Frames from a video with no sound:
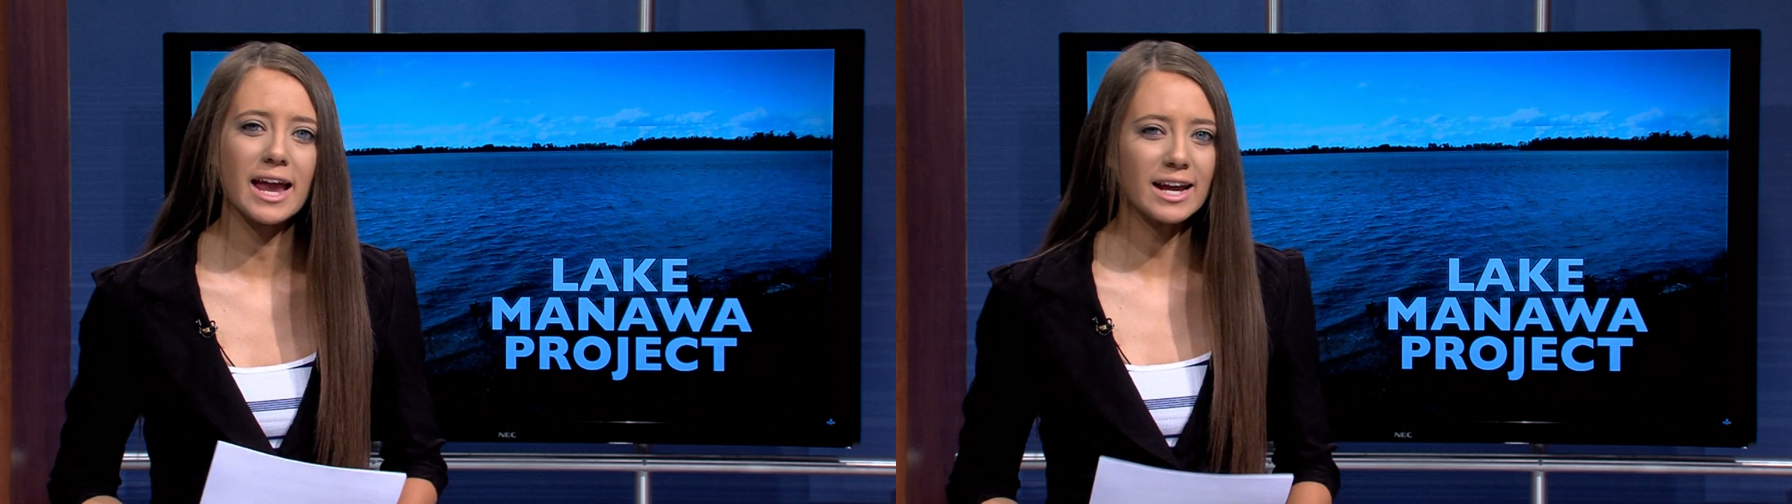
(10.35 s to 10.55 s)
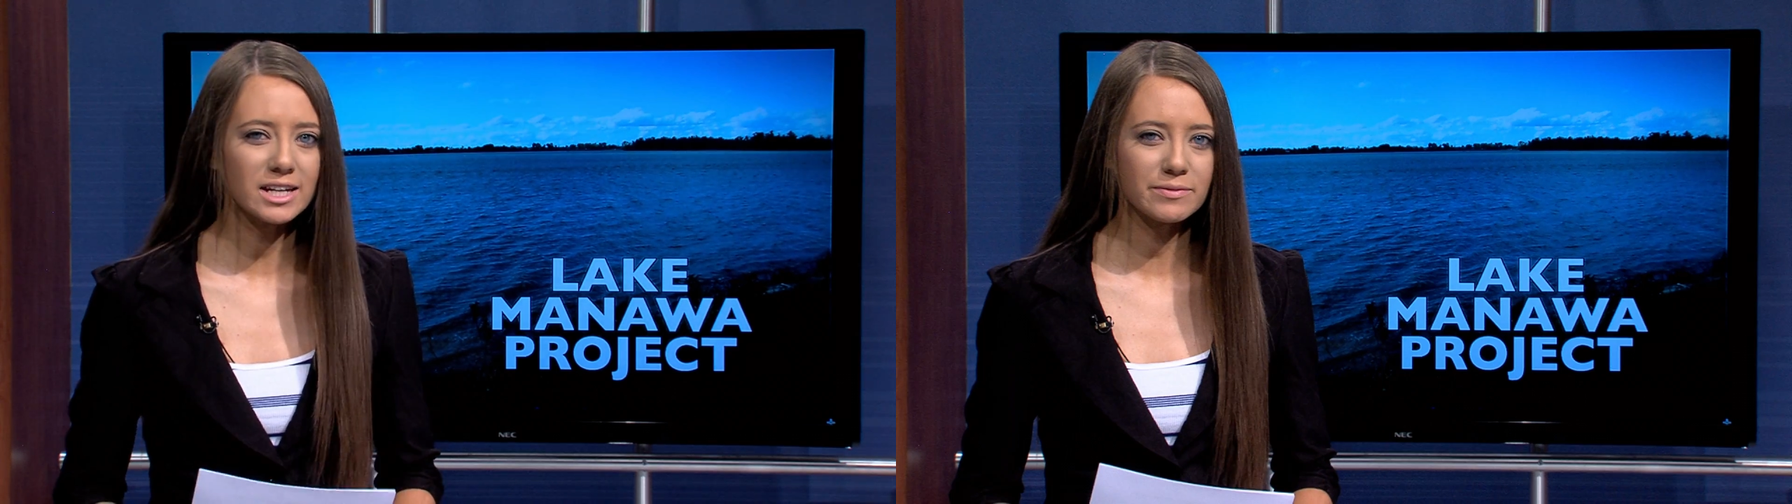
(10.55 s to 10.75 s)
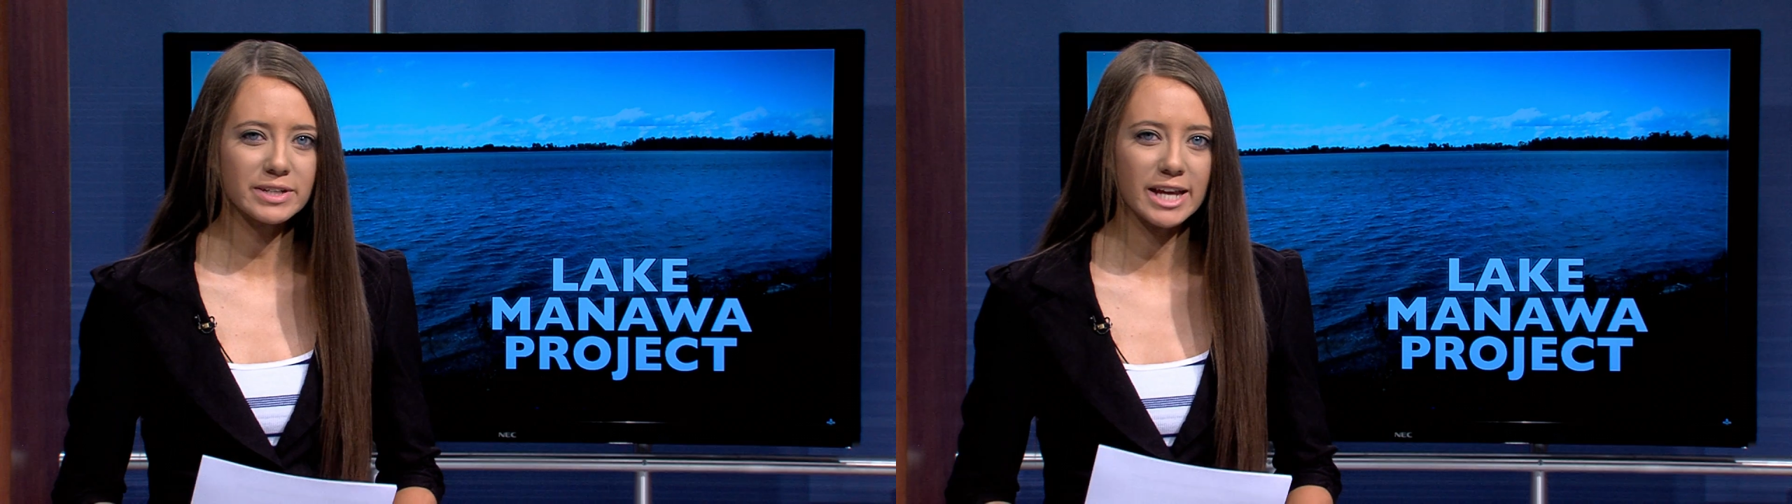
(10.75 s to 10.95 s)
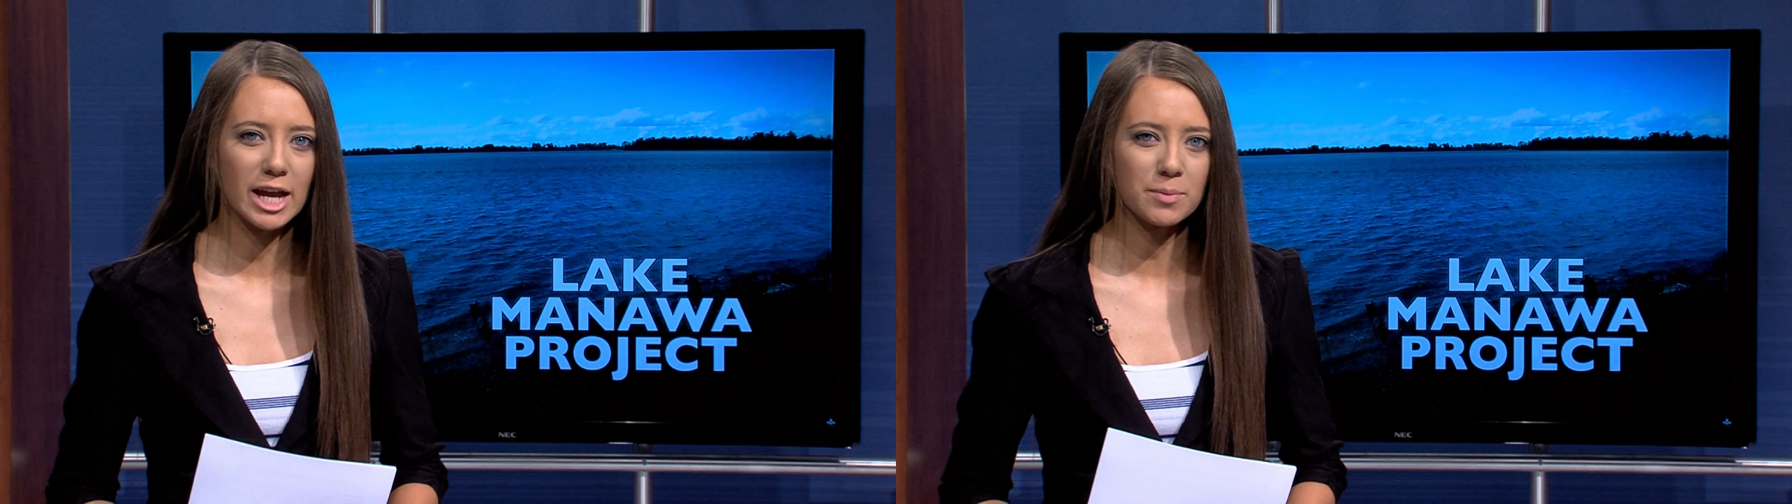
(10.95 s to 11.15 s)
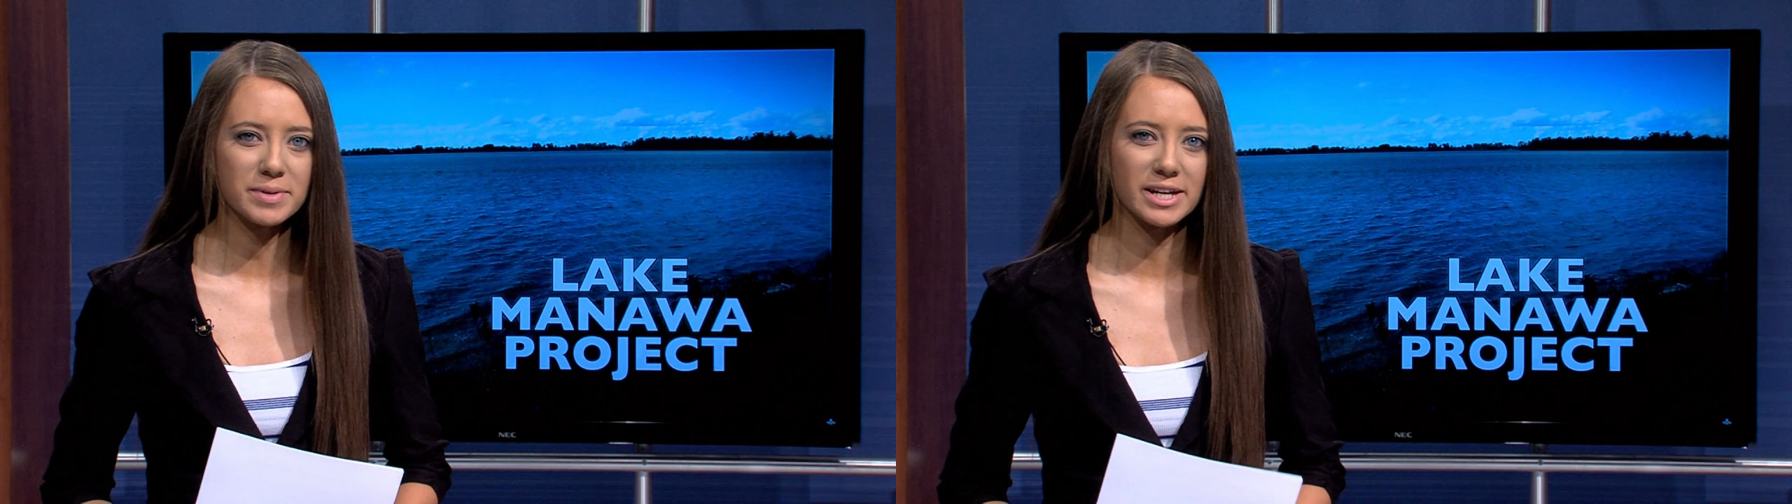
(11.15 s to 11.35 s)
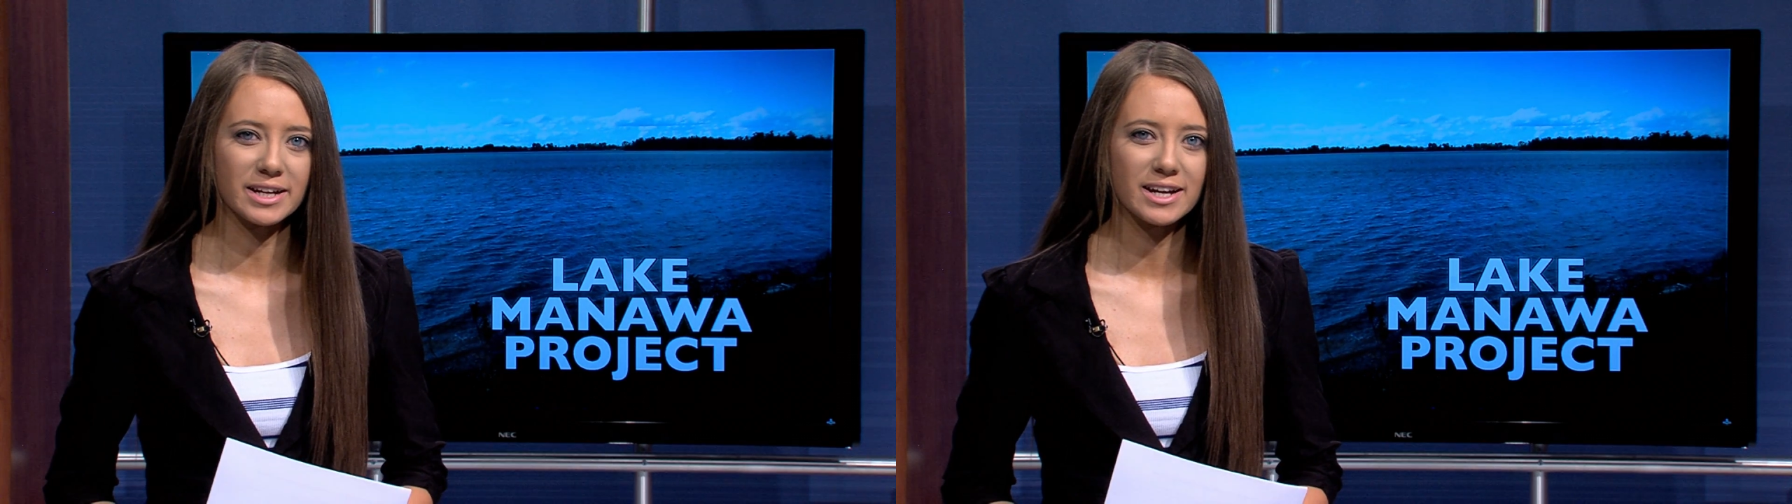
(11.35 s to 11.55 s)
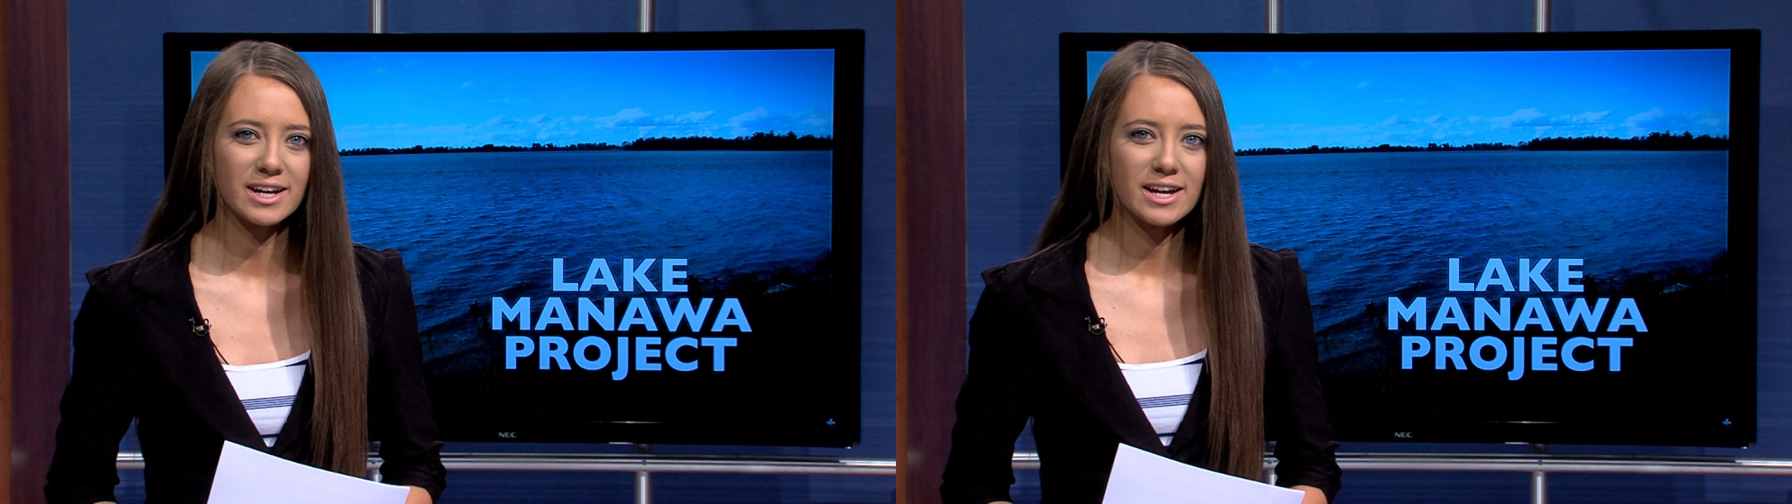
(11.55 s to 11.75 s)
and even camping.